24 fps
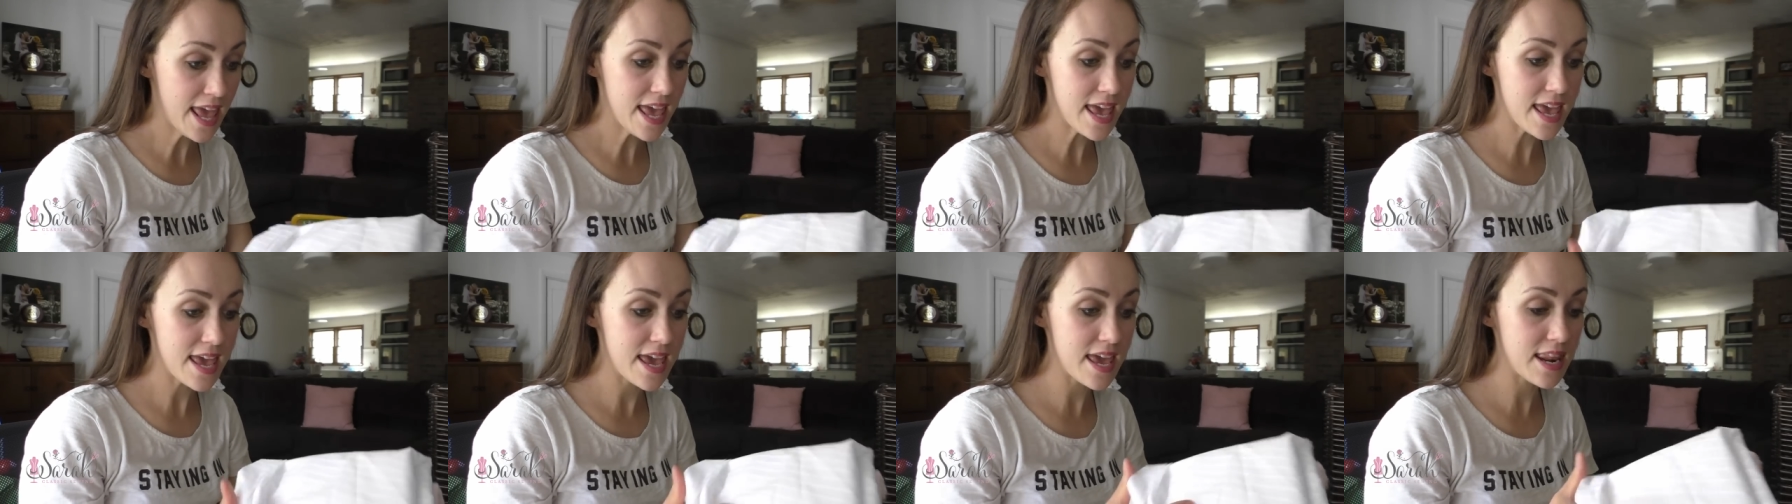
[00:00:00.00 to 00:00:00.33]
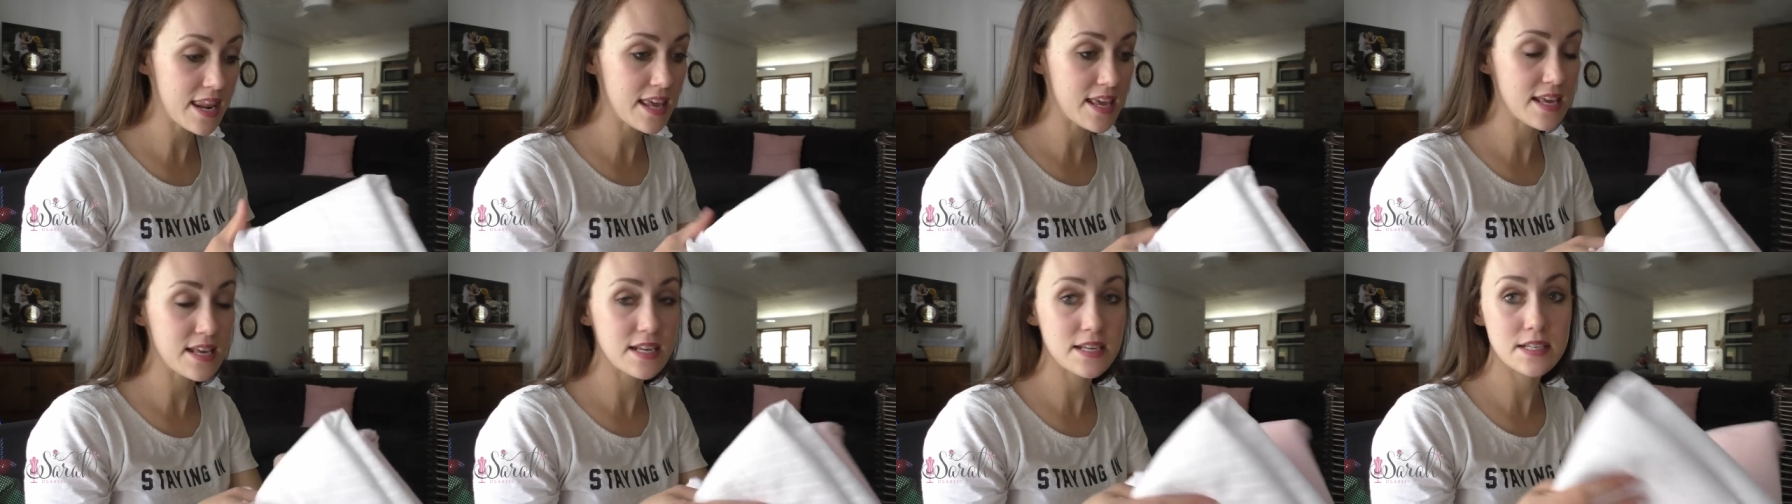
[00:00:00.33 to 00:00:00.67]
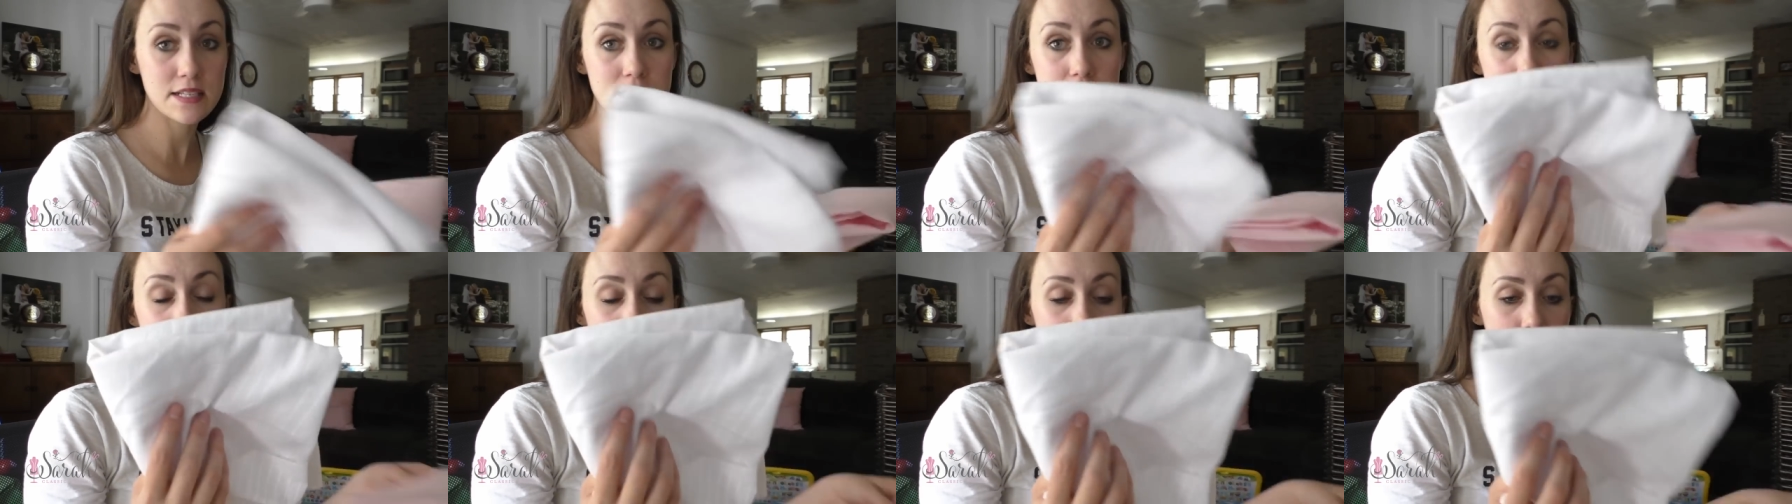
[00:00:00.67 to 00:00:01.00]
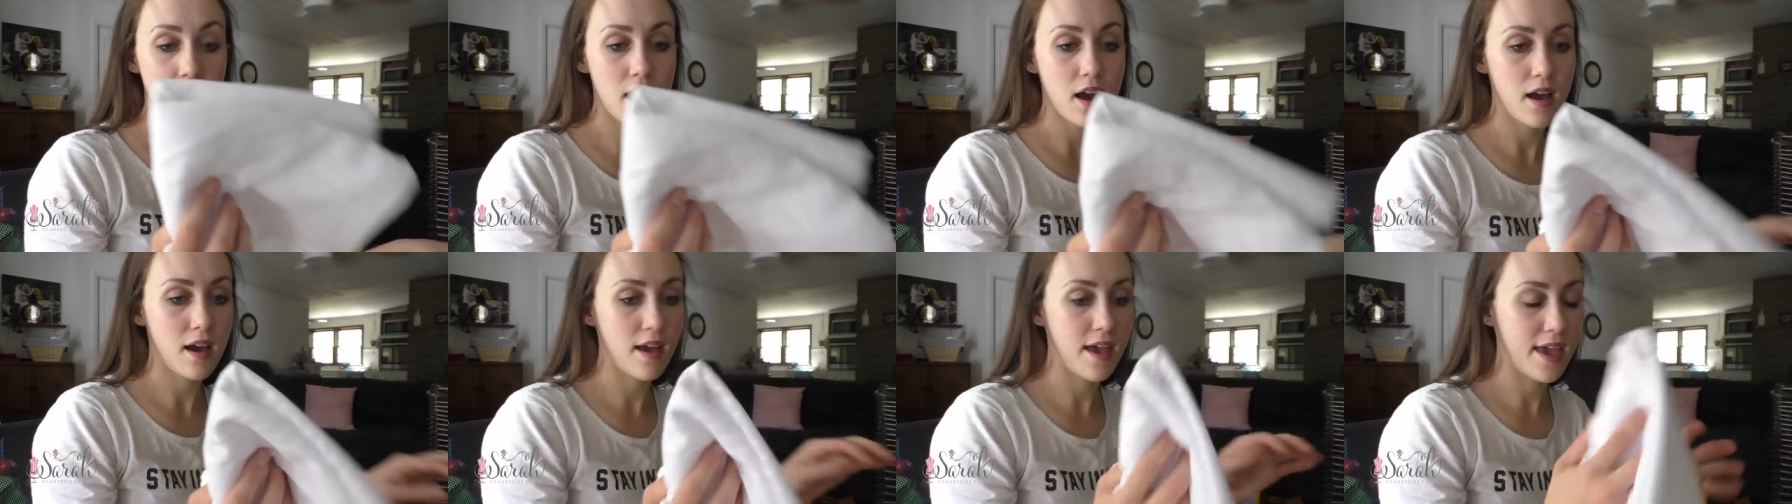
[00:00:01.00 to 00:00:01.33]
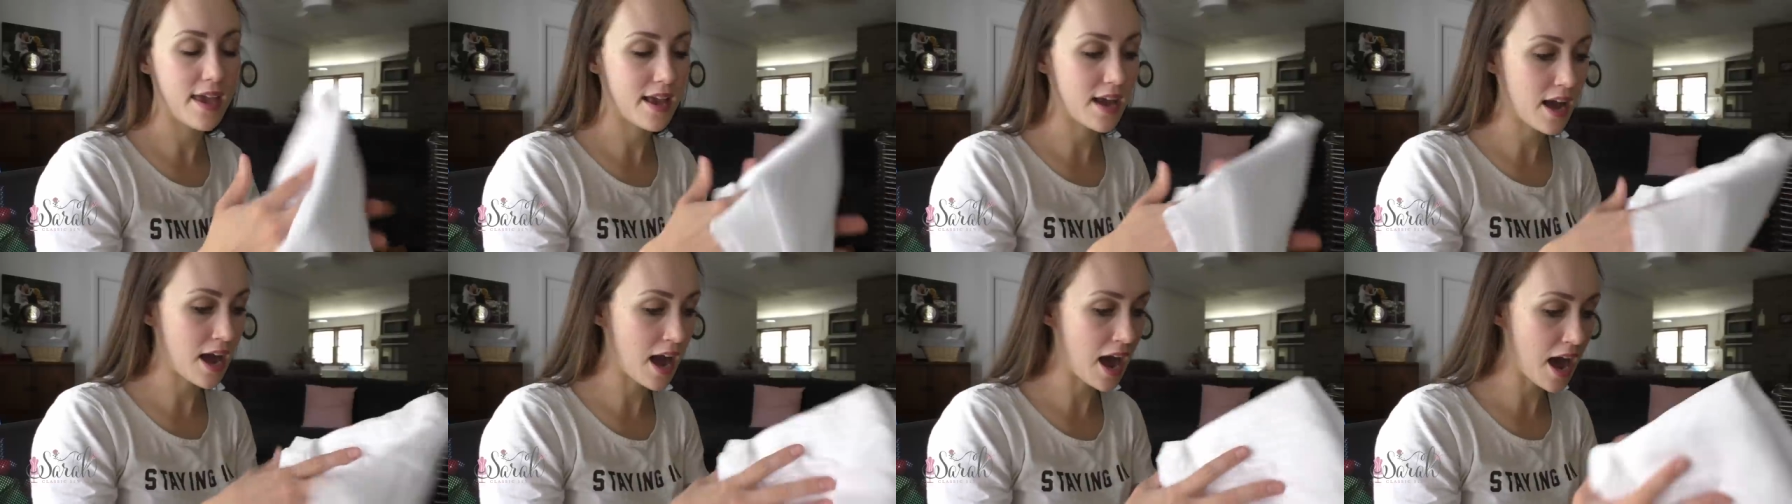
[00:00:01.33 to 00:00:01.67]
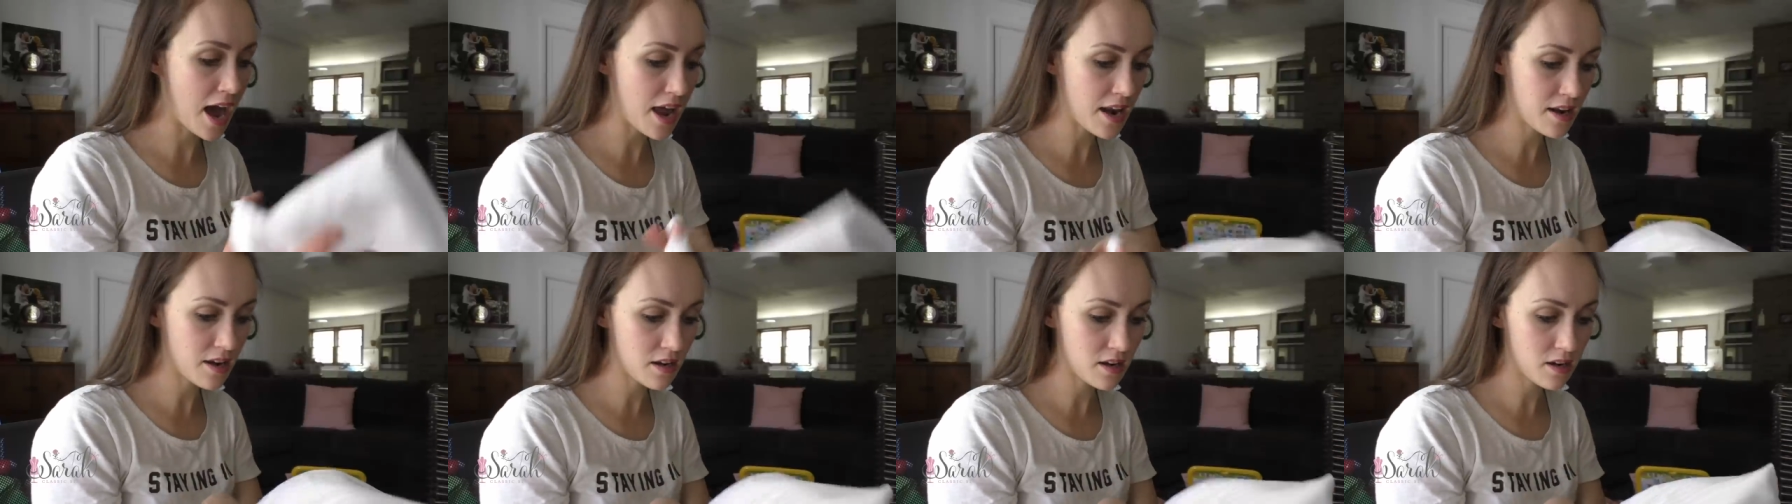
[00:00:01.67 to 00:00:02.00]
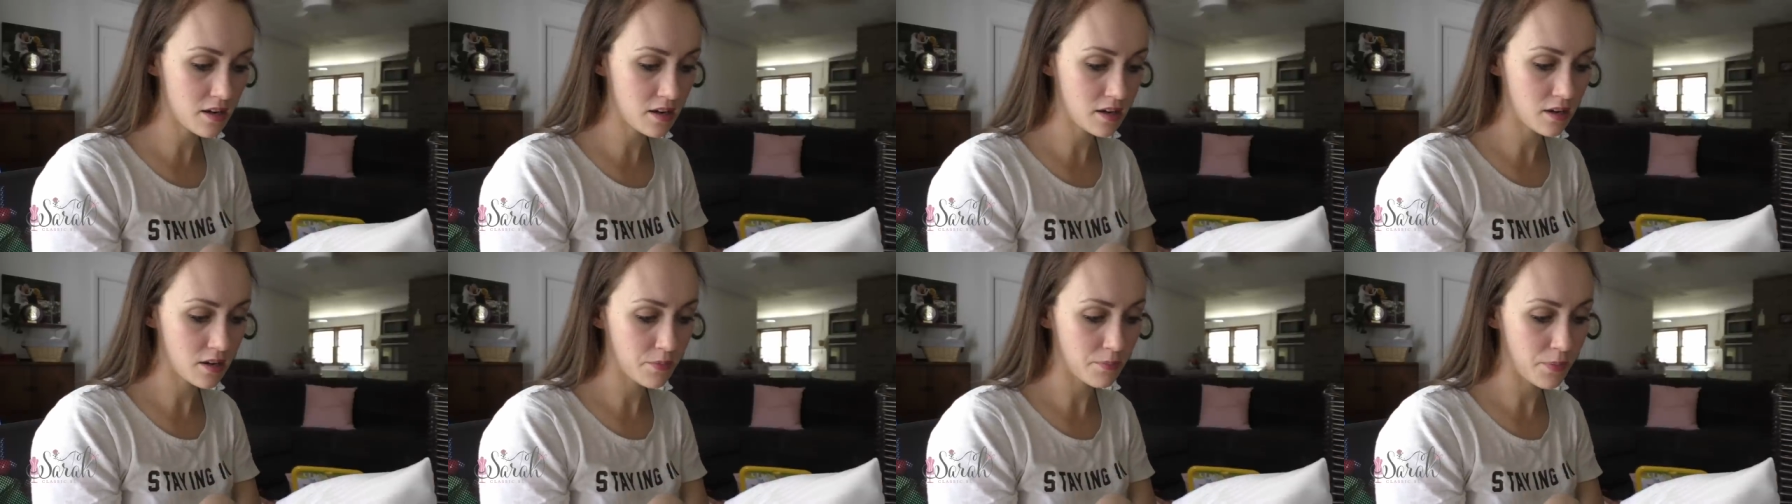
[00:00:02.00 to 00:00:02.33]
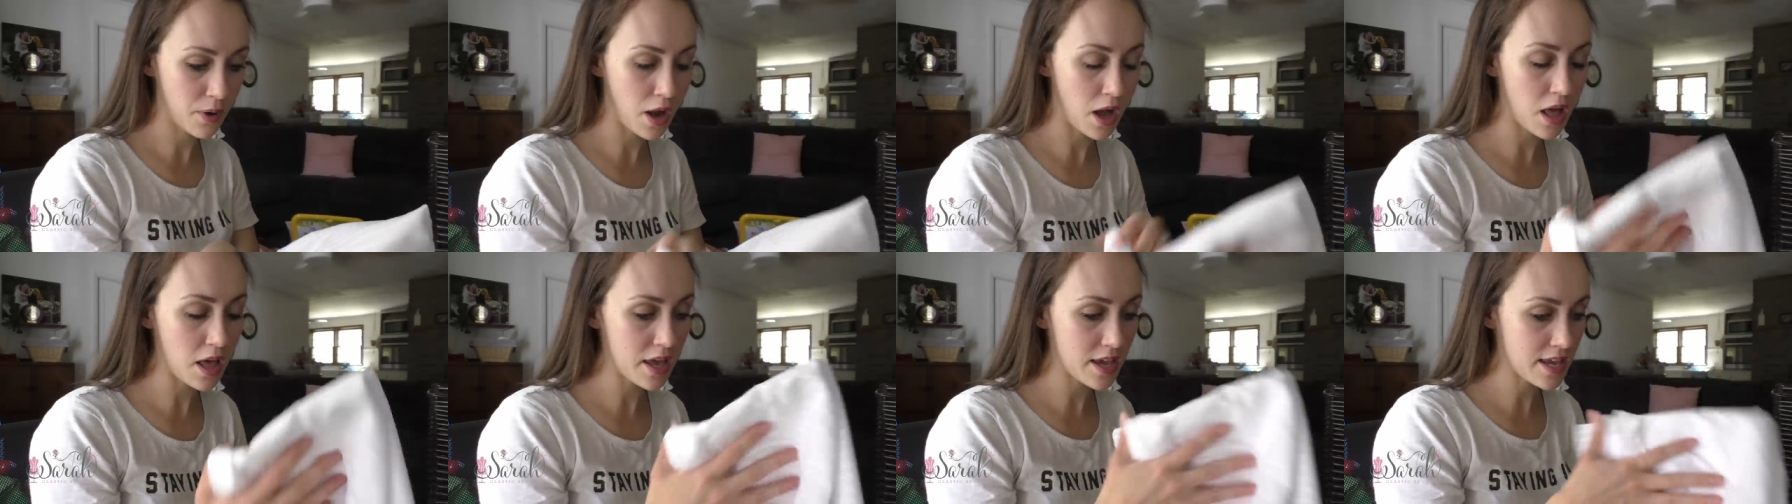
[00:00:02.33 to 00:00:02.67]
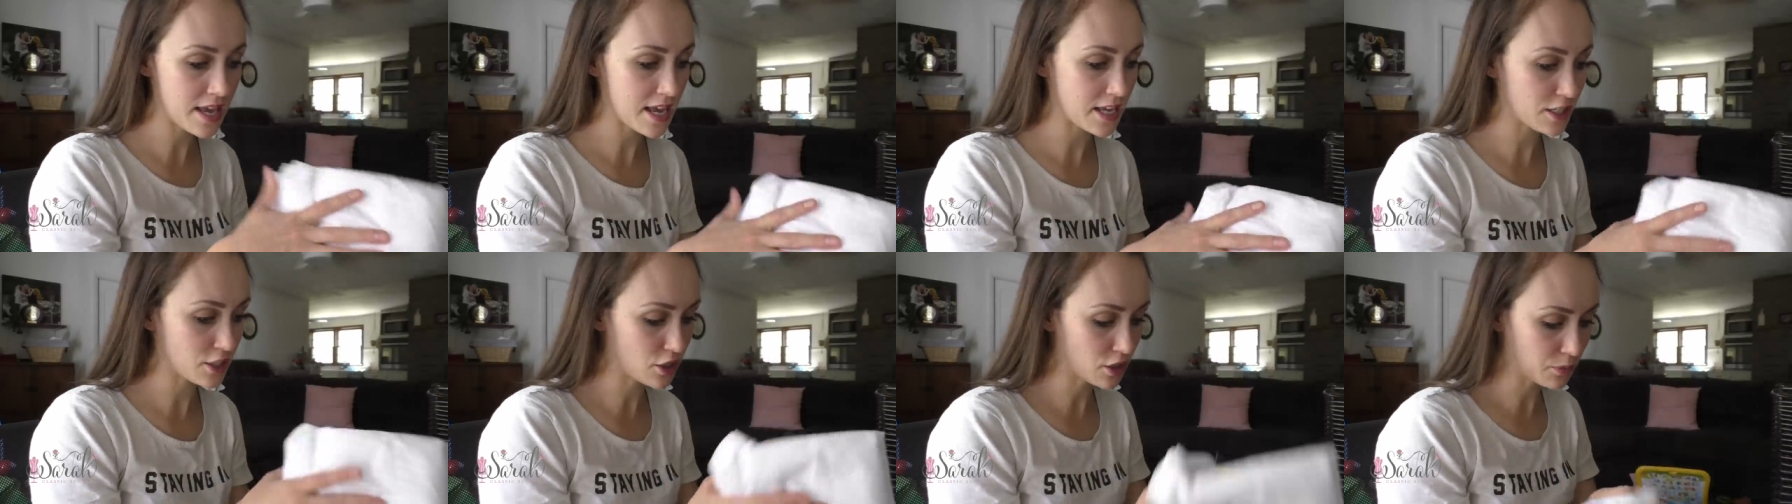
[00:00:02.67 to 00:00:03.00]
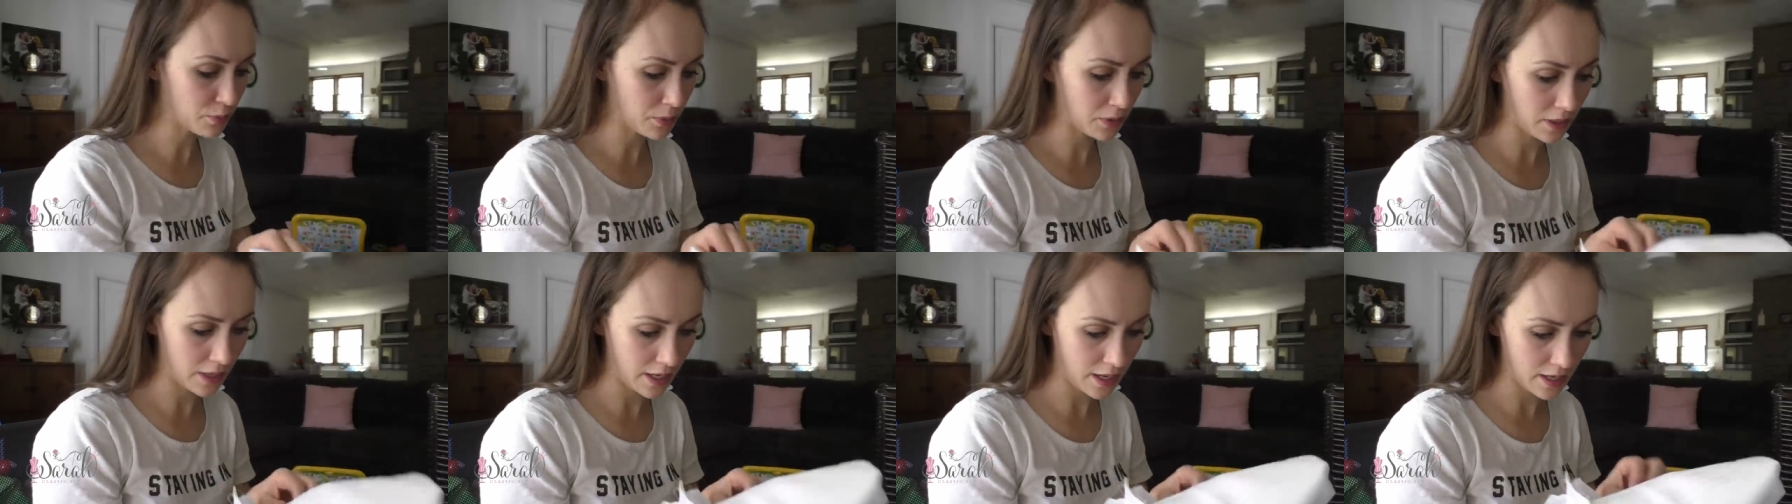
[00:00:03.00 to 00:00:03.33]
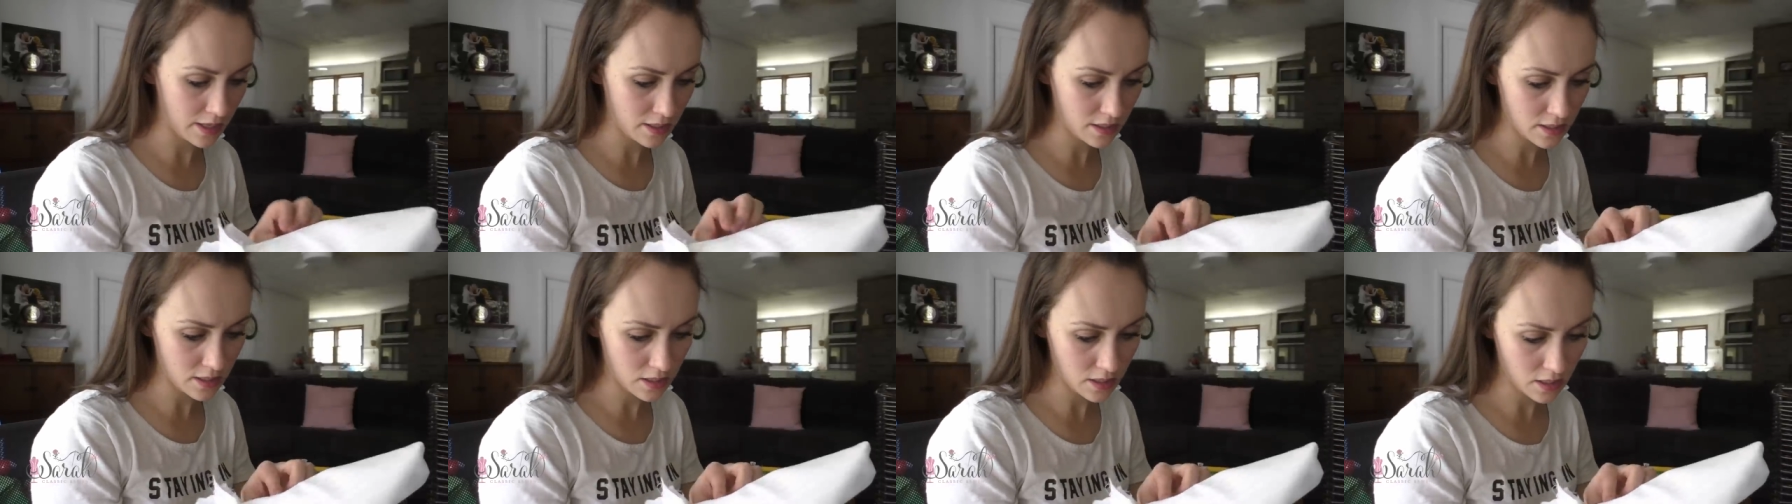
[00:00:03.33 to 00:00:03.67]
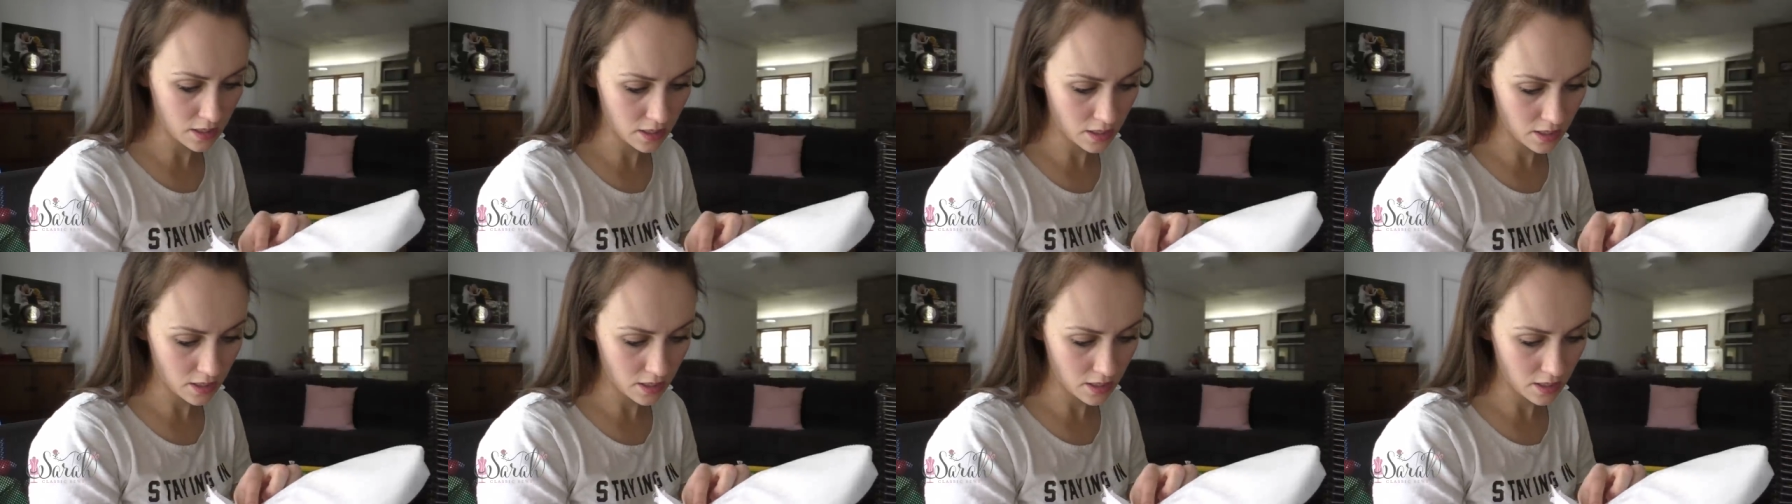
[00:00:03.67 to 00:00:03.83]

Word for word: It is a cotton polyester blend